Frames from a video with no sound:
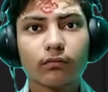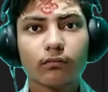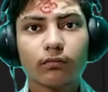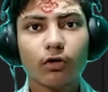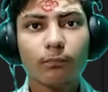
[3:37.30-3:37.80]

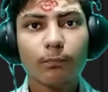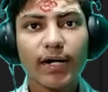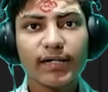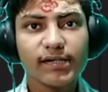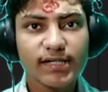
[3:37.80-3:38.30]
not
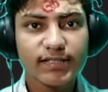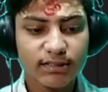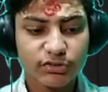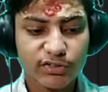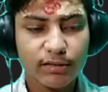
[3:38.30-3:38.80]

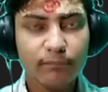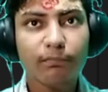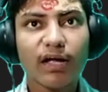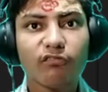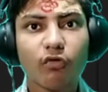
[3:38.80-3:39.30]
pyttsx3,
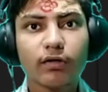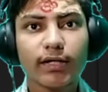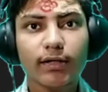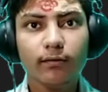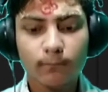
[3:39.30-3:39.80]
py.get
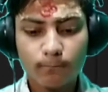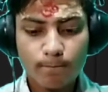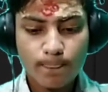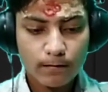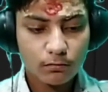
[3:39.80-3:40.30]

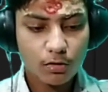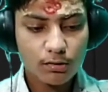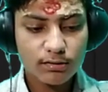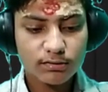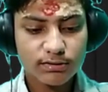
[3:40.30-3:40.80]
dot
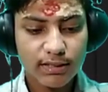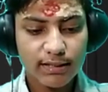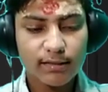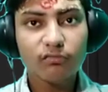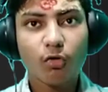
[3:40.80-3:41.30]
send
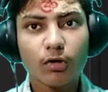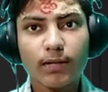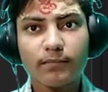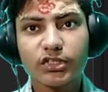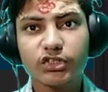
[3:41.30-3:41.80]
what
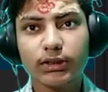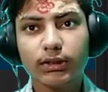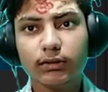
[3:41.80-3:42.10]
msg,